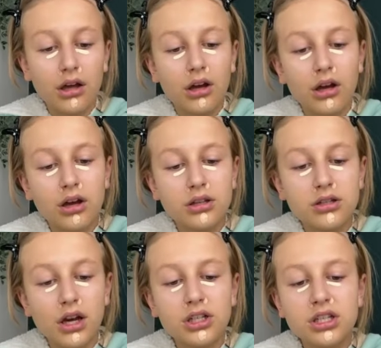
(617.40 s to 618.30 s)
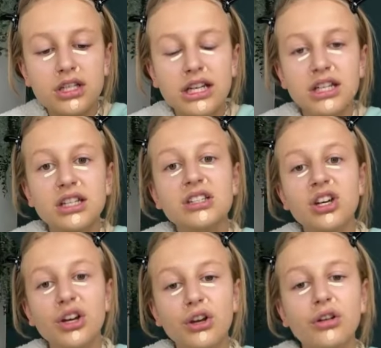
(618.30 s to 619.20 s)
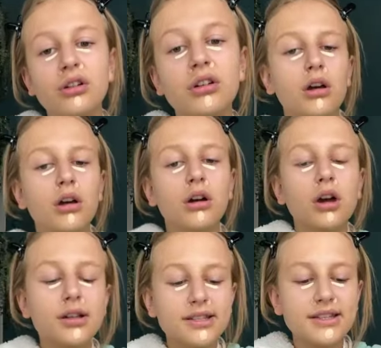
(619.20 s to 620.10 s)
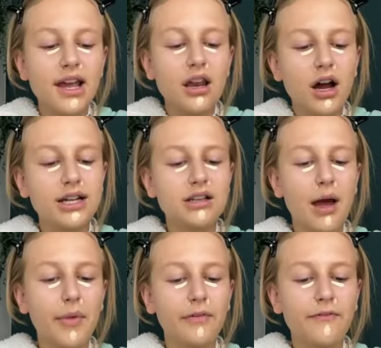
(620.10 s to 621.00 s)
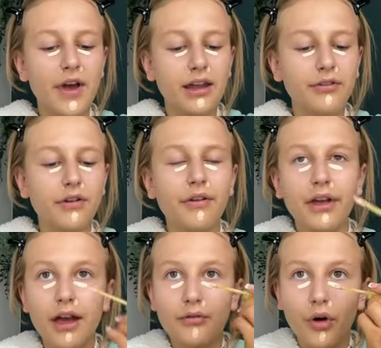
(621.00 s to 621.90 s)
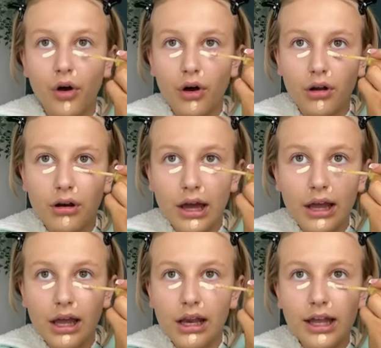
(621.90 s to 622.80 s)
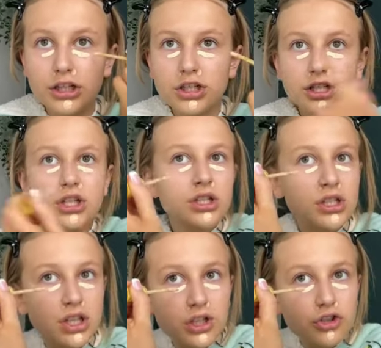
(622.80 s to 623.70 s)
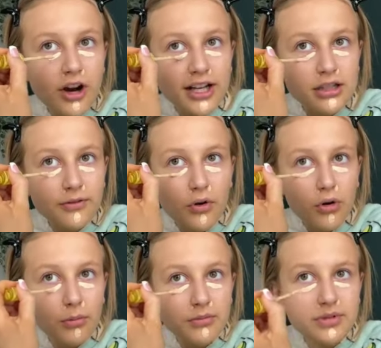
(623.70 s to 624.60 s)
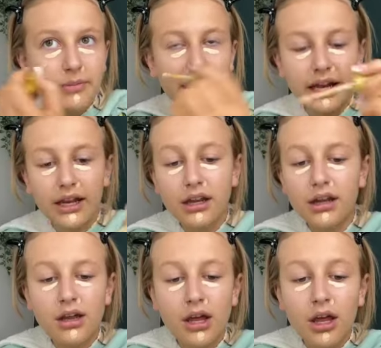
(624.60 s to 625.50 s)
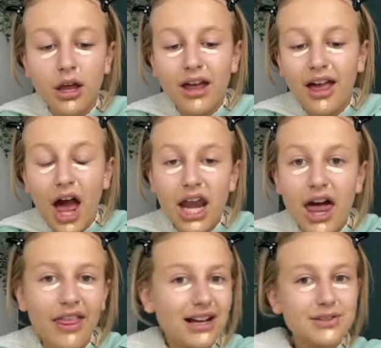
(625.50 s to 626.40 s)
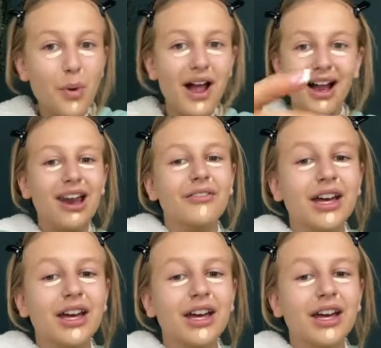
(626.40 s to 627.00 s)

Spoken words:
Because I just need it to. Concealer is like my favourite thing ever. Like, it literally just transforms me. And that's why I love it.